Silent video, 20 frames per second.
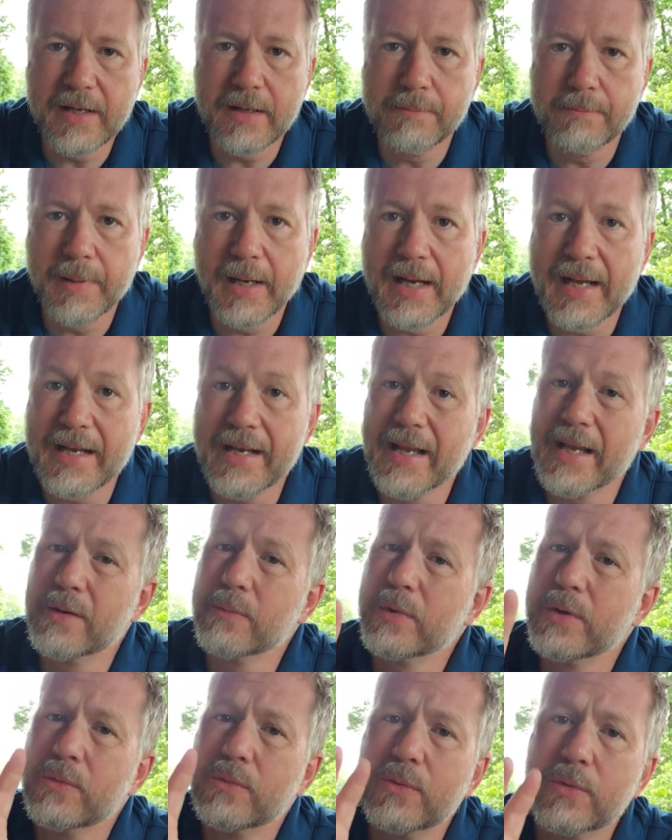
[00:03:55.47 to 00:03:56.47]
combined,
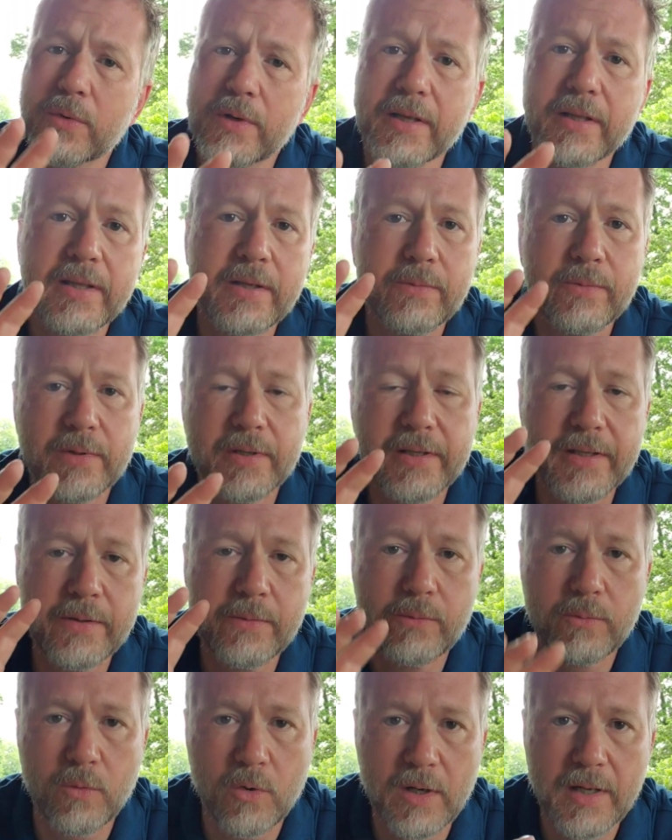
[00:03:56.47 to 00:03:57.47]
and we really, really
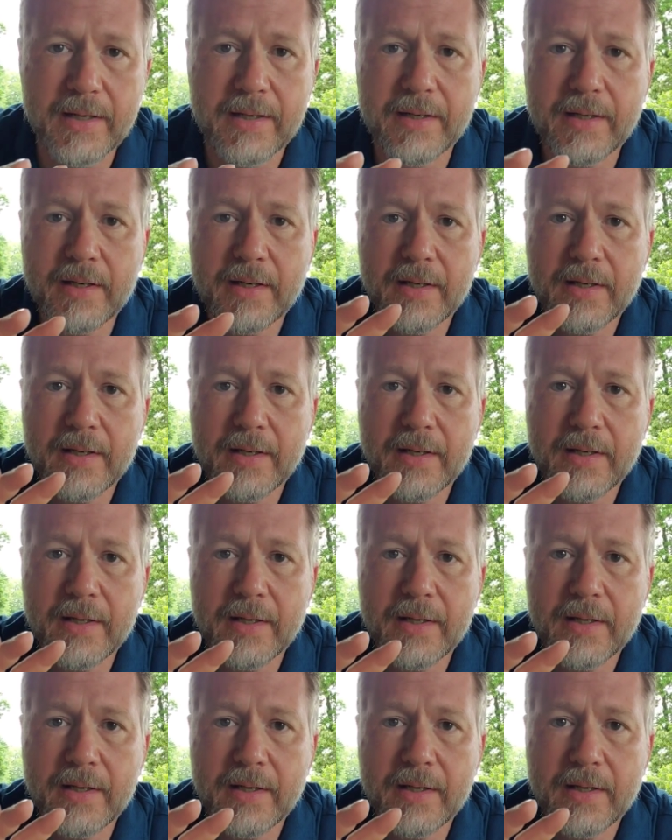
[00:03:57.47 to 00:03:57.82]
want